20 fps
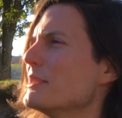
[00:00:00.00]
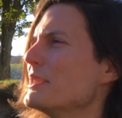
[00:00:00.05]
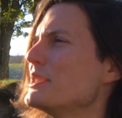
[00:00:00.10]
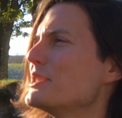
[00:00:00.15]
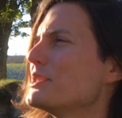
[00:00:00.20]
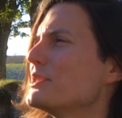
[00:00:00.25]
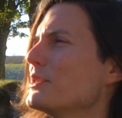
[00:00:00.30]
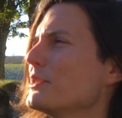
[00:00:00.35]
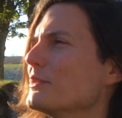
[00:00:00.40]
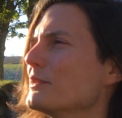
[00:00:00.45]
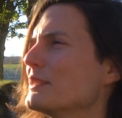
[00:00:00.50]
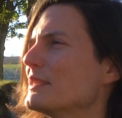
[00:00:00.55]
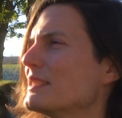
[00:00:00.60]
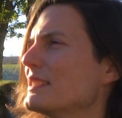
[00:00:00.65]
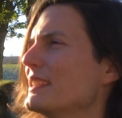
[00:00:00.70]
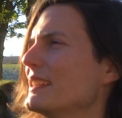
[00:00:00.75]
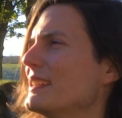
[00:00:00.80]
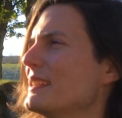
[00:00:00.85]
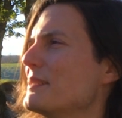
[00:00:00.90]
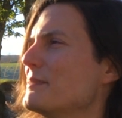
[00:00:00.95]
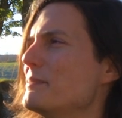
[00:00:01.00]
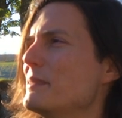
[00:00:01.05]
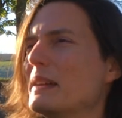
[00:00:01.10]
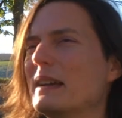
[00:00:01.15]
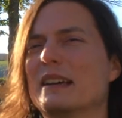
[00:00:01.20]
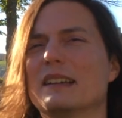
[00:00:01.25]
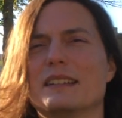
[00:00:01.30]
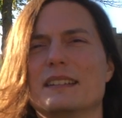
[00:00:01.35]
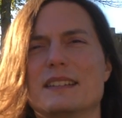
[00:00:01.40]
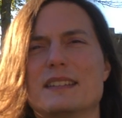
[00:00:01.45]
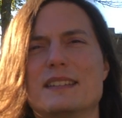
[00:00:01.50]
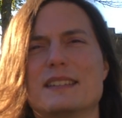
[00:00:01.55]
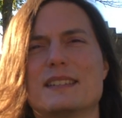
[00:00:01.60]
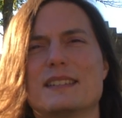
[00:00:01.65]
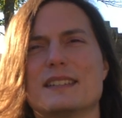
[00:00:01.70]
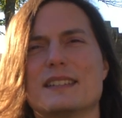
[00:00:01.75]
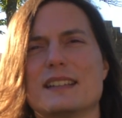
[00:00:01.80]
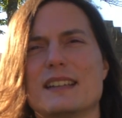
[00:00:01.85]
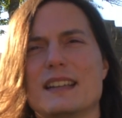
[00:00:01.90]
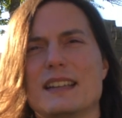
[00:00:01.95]
reach those
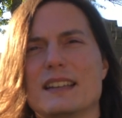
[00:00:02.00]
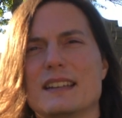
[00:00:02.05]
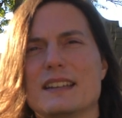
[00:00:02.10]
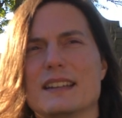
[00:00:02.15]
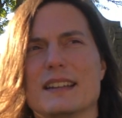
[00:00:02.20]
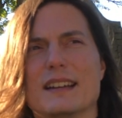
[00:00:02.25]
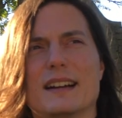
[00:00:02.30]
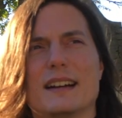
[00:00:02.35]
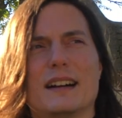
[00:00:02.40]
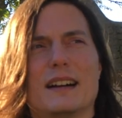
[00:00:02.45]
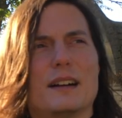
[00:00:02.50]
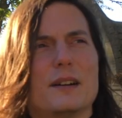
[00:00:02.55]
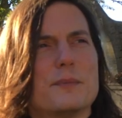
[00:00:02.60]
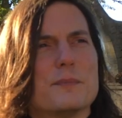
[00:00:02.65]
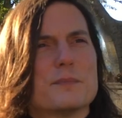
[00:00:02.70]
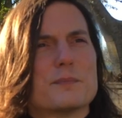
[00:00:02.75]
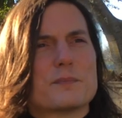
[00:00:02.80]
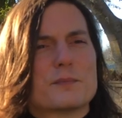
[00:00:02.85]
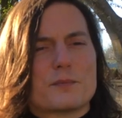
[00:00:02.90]
megaliths in uh,